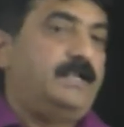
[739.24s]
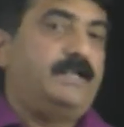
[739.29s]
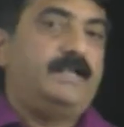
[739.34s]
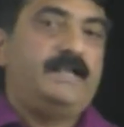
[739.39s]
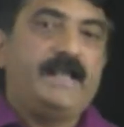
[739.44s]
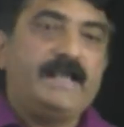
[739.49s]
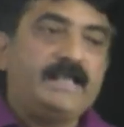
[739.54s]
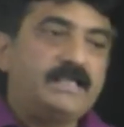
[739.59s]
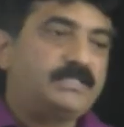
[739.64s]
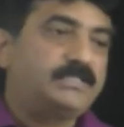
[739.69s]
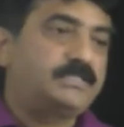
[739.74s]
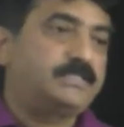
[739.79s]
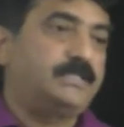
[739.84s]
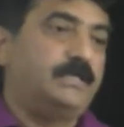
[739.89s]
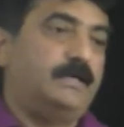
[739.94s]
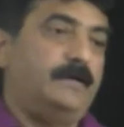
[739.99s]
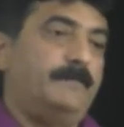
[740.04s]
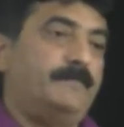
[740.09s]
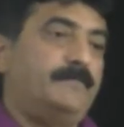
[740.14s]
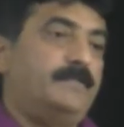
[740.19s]
next
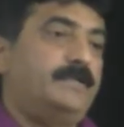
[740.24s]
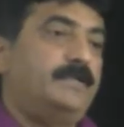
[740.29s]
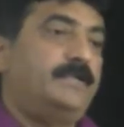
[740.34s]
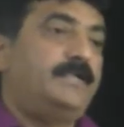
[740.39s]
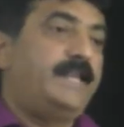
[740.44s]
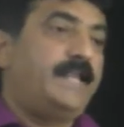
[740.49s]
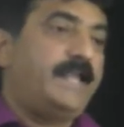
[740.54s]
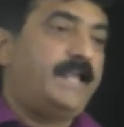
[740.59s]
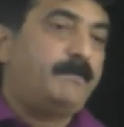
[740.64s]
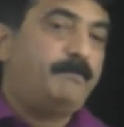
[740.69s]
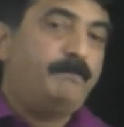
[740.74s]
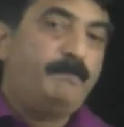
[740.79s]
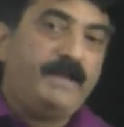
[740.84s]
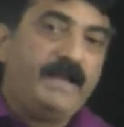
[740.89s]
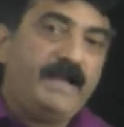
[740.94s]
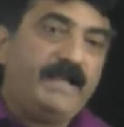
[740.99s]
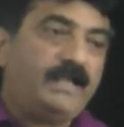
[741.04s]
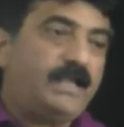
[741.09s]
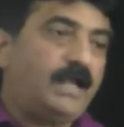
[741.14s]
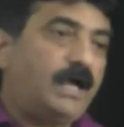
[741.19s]
take
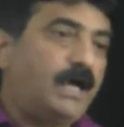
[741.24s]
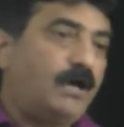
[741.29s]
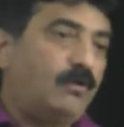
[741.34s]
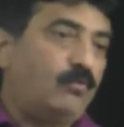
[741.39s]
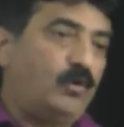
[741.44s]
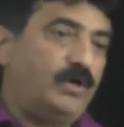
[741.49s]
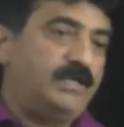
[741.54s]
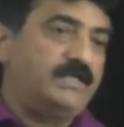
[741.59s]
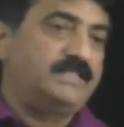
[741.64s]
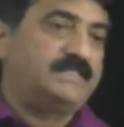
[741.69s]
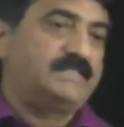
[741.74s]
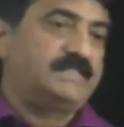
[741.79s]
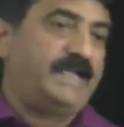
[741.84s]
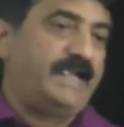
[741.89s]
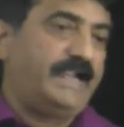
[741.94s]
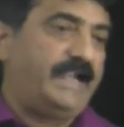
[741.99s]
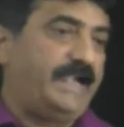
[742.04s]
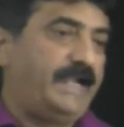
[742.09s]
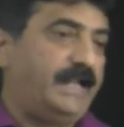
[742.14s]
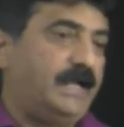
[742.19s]
beta one
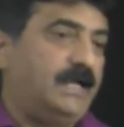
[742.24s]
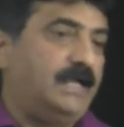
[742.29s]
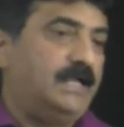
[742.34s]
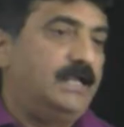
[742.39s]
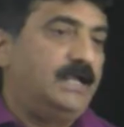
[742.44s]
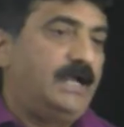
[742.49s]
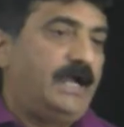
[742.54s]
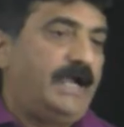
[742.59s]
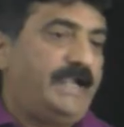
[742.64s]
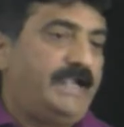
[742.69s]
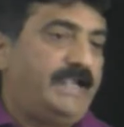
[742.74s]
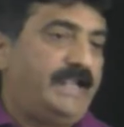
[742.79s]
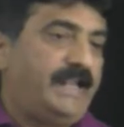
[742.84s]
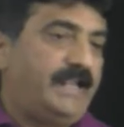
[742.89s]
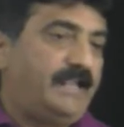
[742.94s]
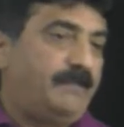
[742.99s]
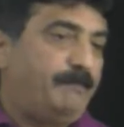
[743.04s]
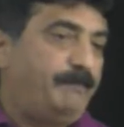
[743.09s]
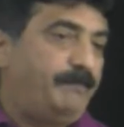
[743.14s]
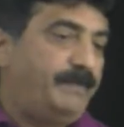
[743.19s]
side. I
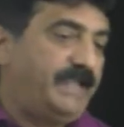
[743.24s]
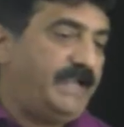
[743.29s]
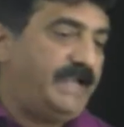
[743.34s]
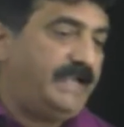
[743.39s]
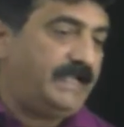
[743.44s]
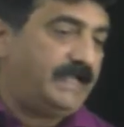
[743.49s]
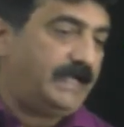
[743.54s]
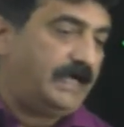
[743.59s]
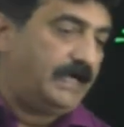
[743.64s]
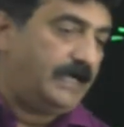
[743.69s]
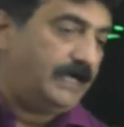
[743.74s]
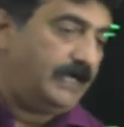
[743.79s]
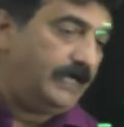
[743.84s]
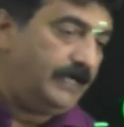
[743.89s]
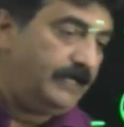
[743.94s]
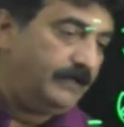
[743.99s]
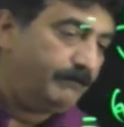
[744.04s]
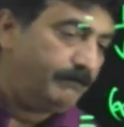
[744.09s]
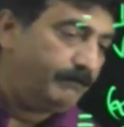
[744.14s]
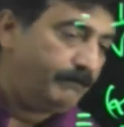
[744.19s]
take
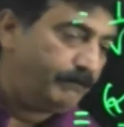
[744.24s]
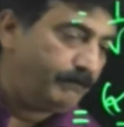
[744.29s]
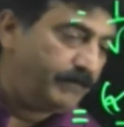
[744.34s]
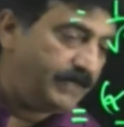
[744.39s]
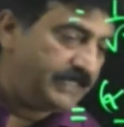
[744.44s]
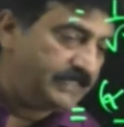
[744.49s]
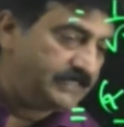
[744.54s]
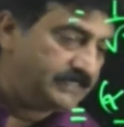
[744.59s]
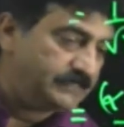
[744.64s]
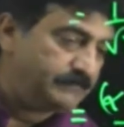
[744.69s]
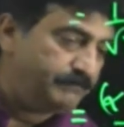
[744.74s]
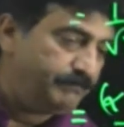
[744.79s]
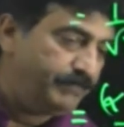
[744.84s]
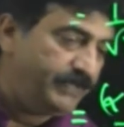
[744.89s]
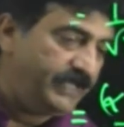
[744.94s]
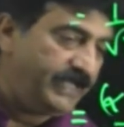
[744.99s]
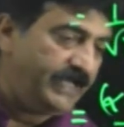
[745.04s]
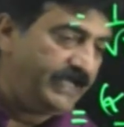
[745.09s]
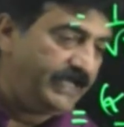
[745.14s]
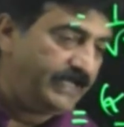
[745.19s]
beta plus
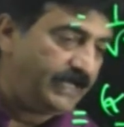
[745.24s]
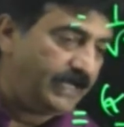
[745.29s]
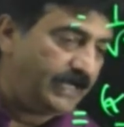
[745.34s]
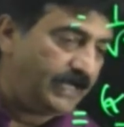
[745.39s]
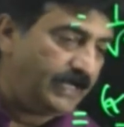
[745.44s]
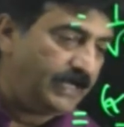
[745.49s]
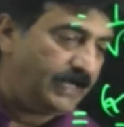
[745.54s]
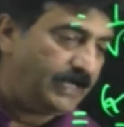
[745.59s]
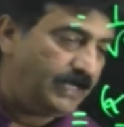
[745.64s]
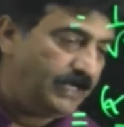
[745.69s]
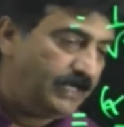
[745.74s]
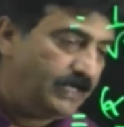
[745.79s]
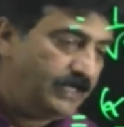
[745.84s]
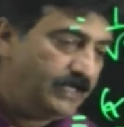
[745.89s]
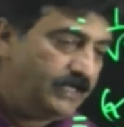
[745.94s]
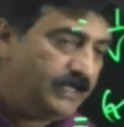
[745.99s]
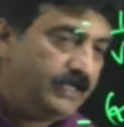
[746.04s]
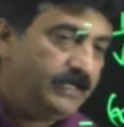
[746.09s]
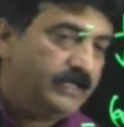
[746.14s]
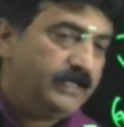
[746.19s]

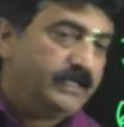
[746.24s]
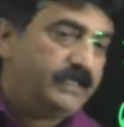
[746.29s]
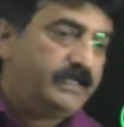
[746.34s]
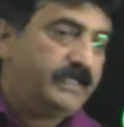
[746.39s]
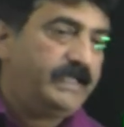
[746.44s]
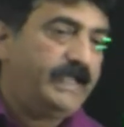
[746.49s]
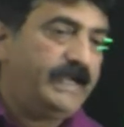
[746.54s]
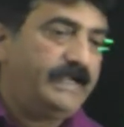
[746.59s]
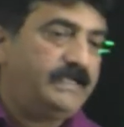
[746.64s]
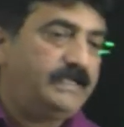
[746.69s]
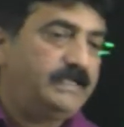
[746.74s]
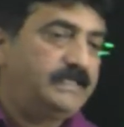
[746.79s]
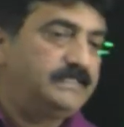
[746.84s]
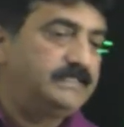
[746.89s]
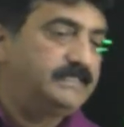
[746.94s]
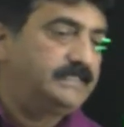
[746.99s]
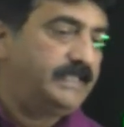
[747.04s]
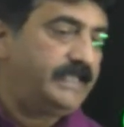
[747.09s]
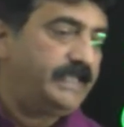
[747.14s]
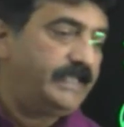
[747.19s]
beta ket
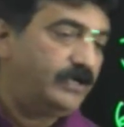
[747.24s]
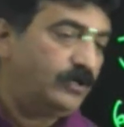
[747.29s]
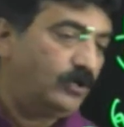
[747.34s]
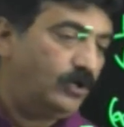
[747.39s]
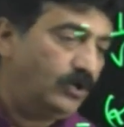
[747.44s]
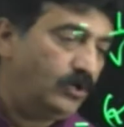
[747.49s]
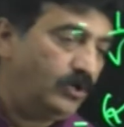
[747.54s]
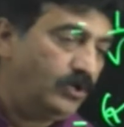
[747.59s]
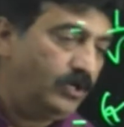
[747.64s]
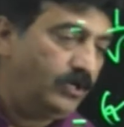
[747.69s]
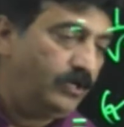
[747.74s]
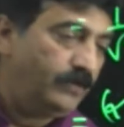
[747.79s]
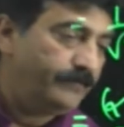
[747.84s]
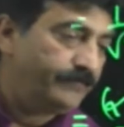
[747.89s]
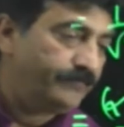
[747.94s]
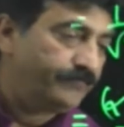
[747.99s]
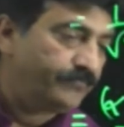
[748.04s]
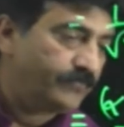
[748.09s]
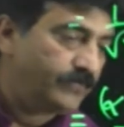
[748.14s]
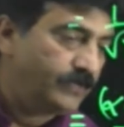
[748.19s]

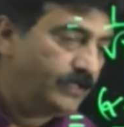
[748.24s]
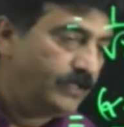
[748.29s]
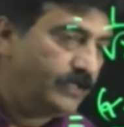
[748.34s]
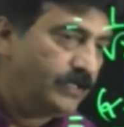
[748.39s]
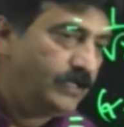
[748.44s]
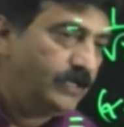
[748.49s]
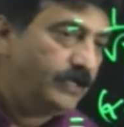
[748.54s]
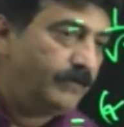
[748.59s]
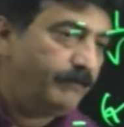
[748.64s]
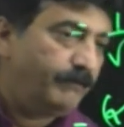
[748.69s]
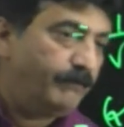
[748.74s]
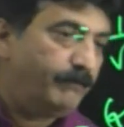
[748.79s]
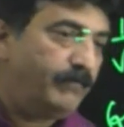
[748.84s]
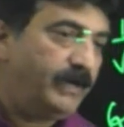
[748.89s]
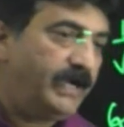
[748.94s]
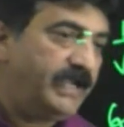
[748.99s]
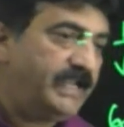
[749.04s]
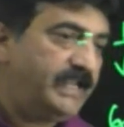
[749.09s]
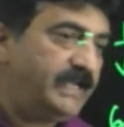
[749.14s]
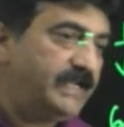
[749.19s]
0
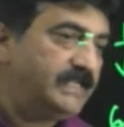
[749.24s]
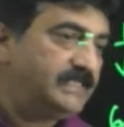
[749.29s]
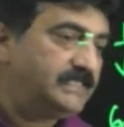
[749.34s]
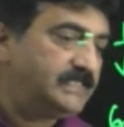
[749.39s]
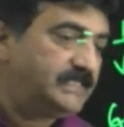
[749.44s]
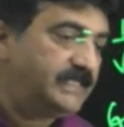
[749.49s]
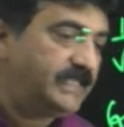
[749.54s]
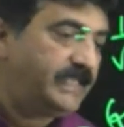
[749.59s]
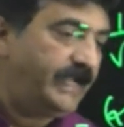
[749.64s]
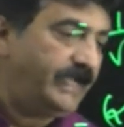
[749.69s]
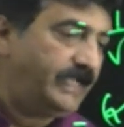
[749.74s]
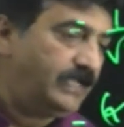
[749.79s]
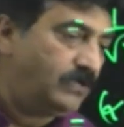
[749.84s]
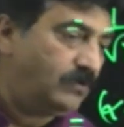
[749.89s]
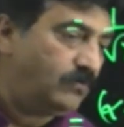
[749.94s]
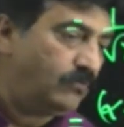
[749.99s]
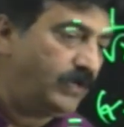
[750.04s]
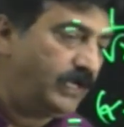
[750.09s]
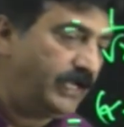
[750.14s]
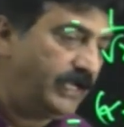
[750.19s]
minus
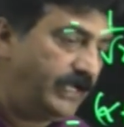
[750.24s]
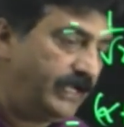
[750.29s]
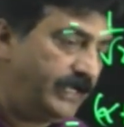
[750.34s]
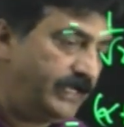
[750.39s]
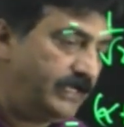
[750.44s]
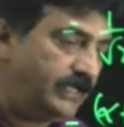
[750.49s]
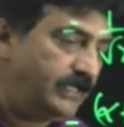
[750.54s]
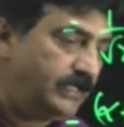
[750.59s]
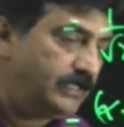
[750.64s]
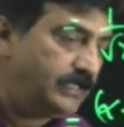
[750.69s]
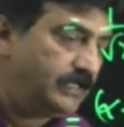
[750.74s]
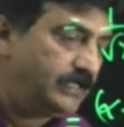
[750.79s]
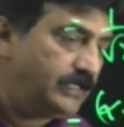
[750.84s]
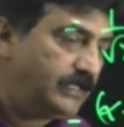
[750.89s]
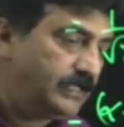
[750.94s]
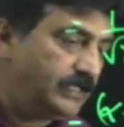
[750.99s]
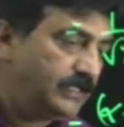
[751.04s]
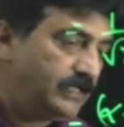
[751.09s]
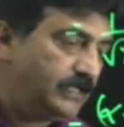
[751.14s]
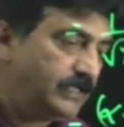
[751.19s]
ket
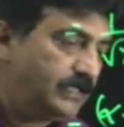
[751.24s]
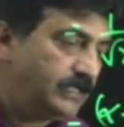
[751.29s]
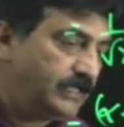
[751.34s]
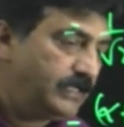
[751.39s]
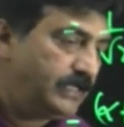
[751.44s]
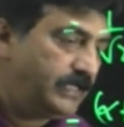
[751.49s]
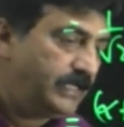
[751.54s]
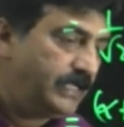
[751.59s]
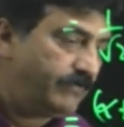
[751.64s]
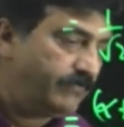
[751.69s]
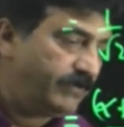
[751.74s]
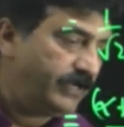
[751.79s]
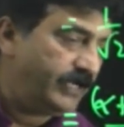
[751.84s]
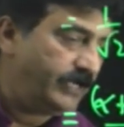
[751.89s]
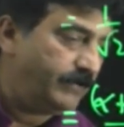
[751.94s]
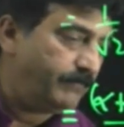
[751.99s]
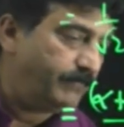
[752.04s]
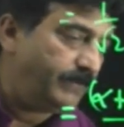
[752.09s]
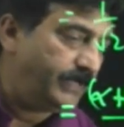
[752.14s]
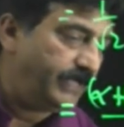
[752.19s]
1
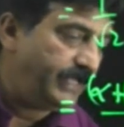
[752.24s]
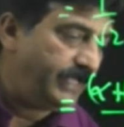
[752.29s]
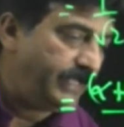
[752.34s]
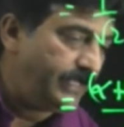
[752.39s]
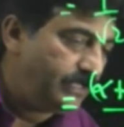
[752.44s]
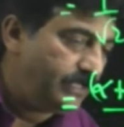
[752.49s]
divided by